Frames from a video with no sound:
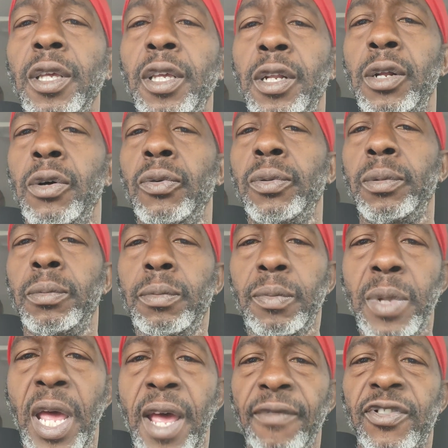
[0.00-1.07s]
you know,
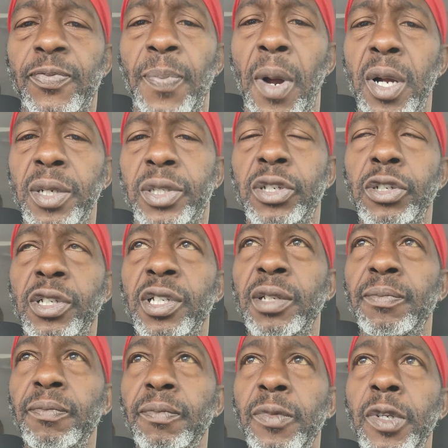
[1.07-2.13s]
have sponsors
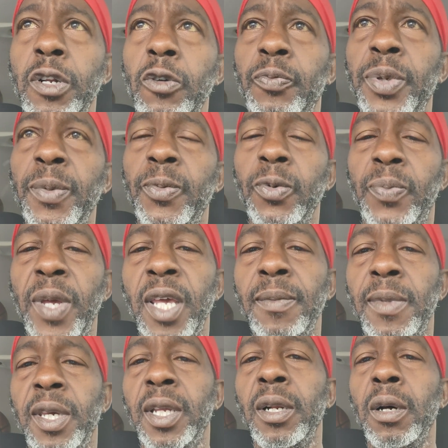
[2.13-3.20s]
and you know people pay
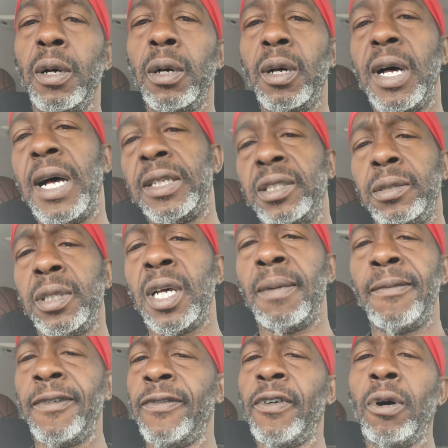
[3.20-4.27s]
me and all. I,
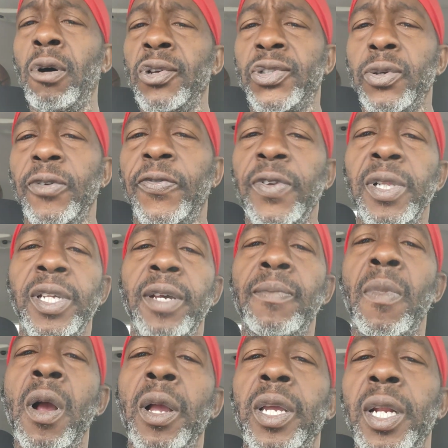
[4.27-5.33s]
I'm also affiliate
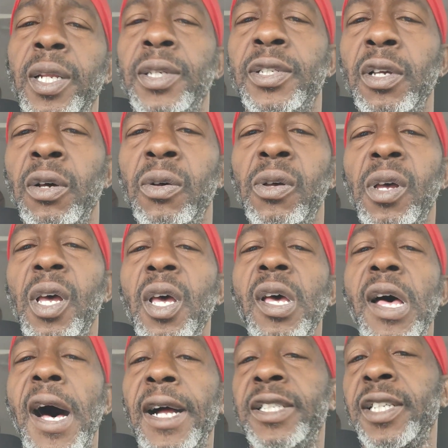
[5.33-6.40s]
marketing, so
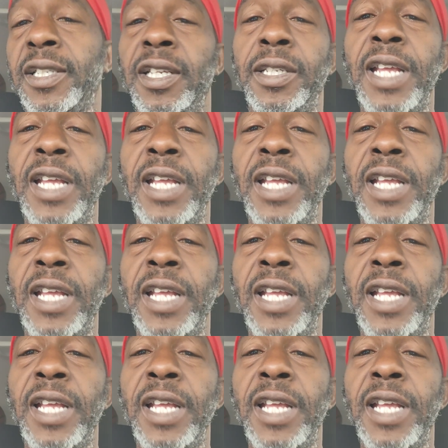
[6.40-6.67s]
I just